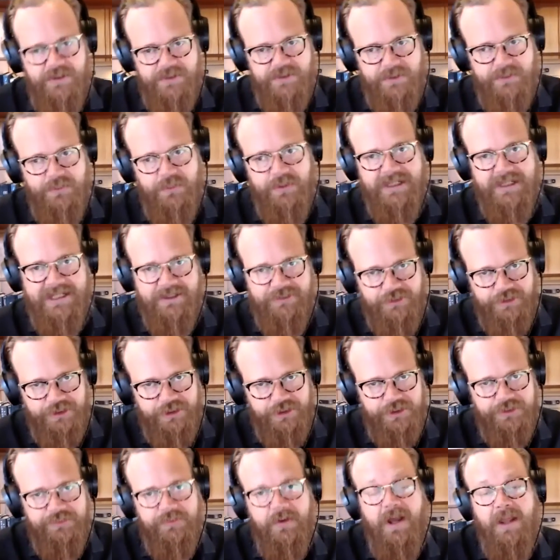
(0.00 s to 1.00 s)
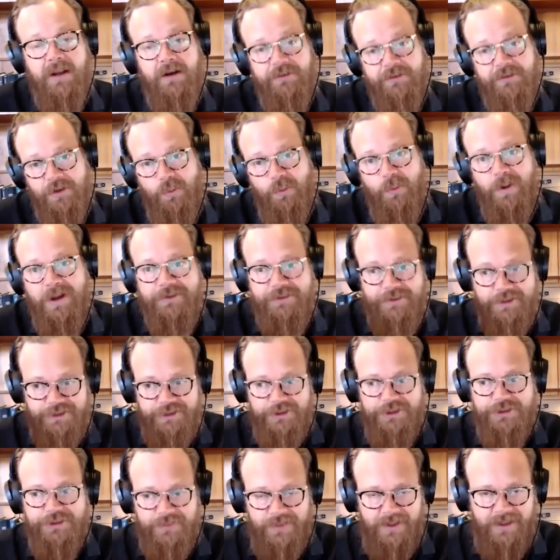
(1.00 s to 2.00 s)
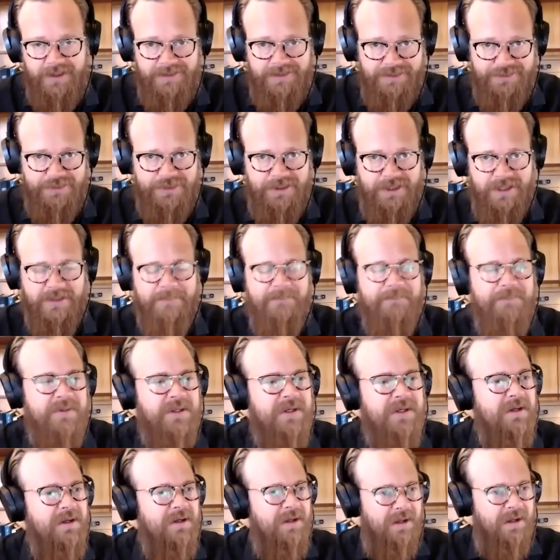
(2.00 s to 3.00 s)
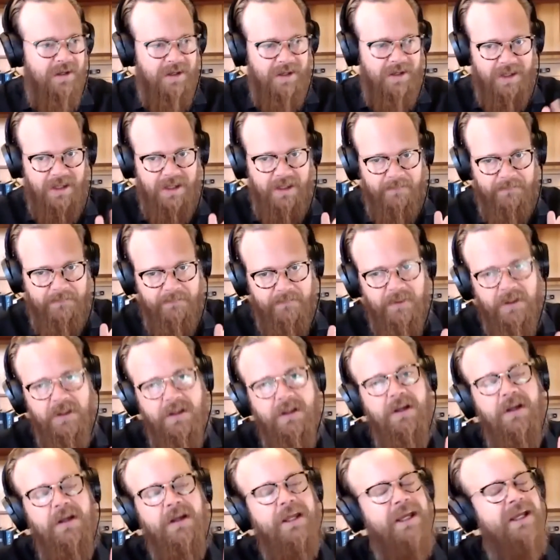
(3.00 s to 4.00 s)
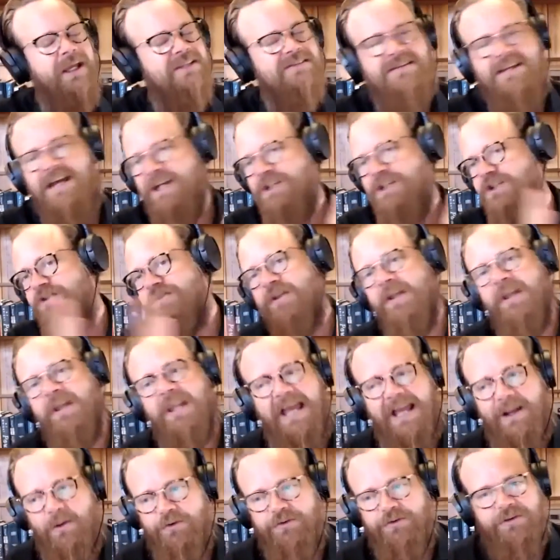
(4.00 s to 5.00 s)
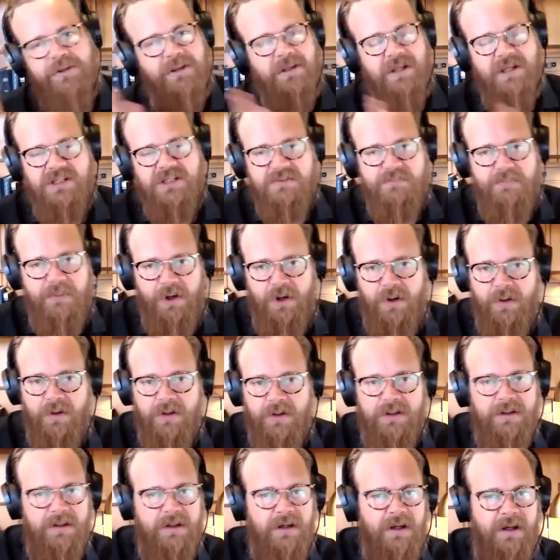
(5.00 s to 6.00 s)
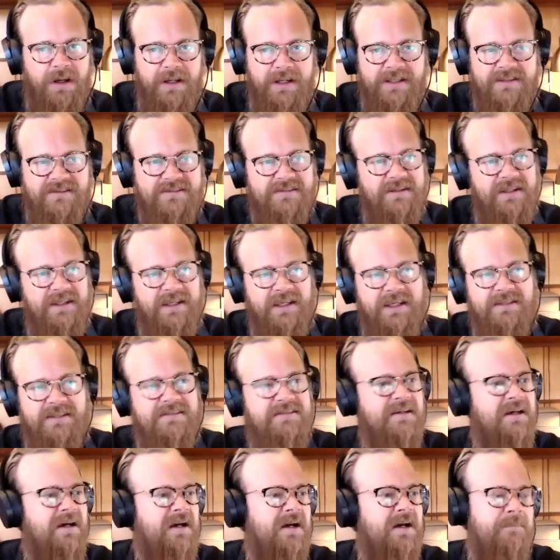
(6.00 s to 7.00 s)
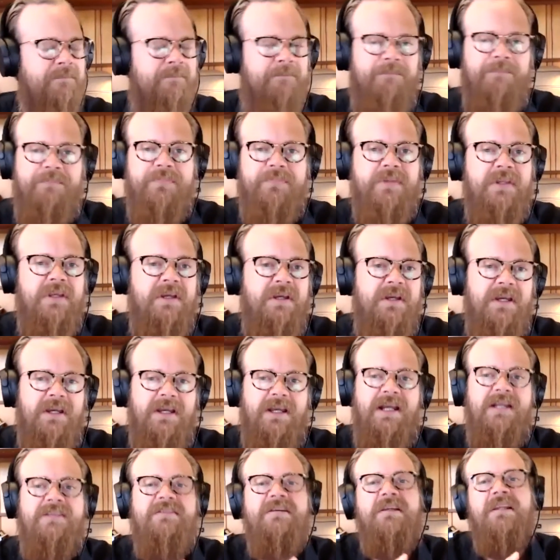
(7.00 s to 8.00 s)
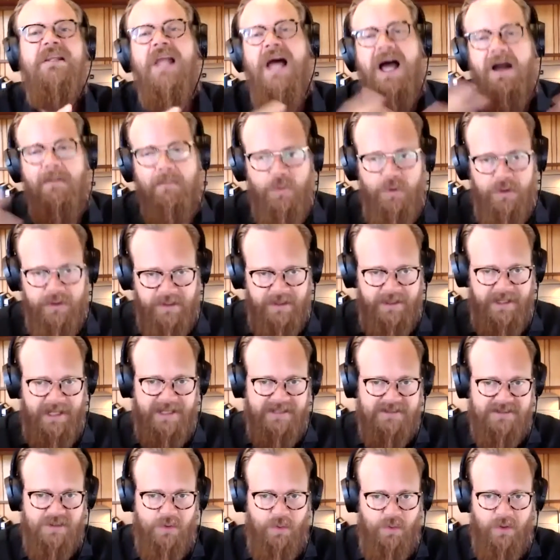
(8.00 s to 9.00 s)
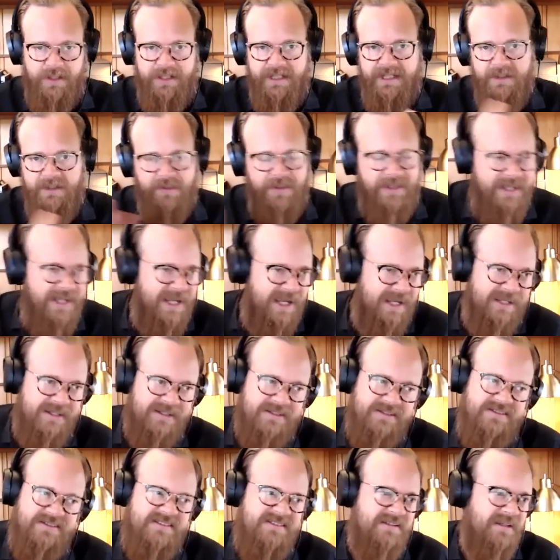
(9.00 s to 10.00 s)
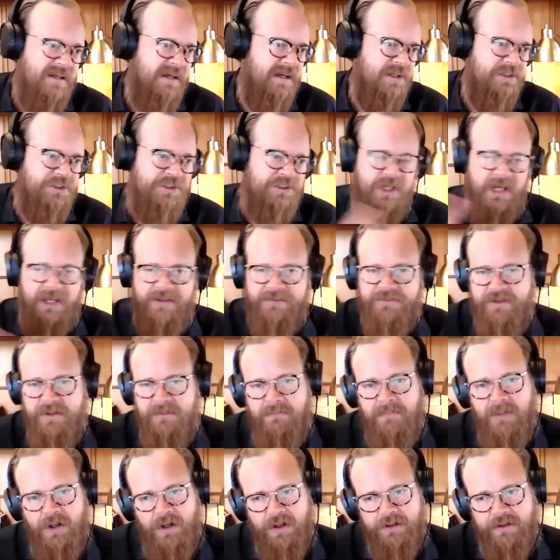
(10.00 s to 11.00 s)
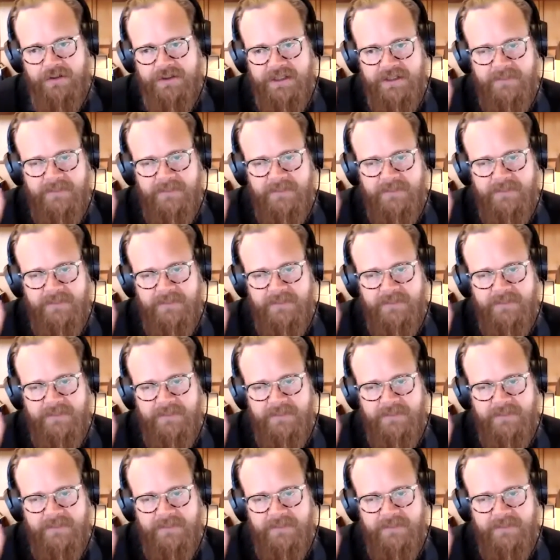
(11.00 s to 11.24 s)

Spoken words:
between the Eastern church fathers and the Western church fathers. Okay, it's not just the language that they spoke. It's a lot more than that. So Irenaeus, Justin Martyr,